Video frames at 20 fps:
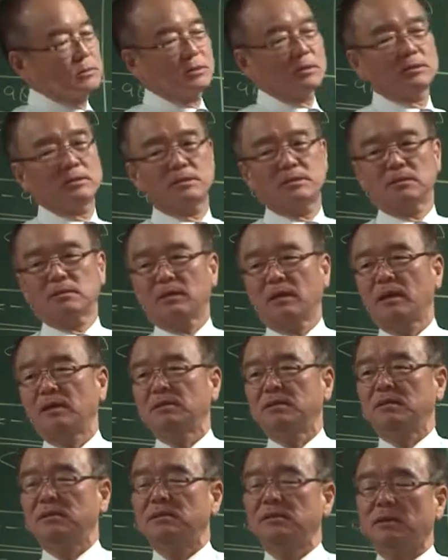The
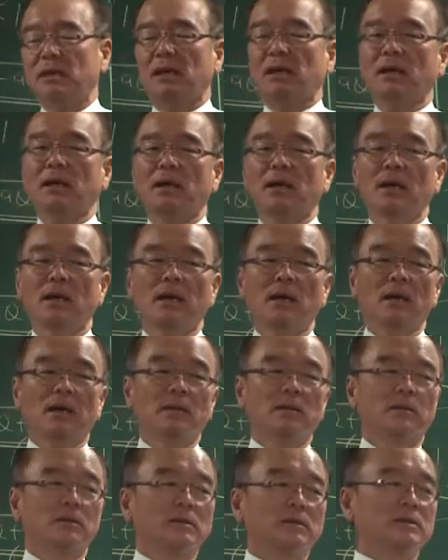case is that
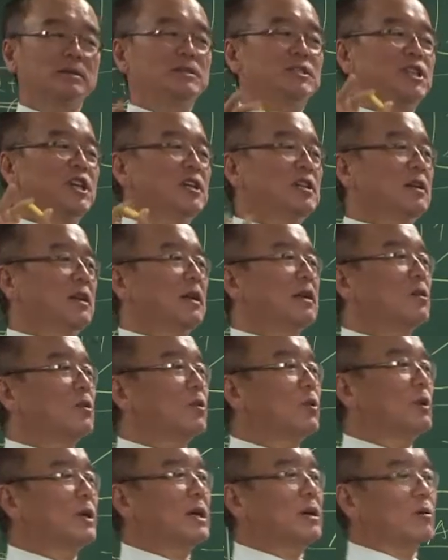in general, in
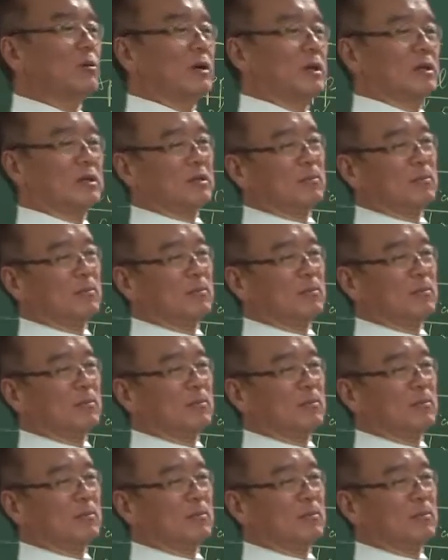Korea or in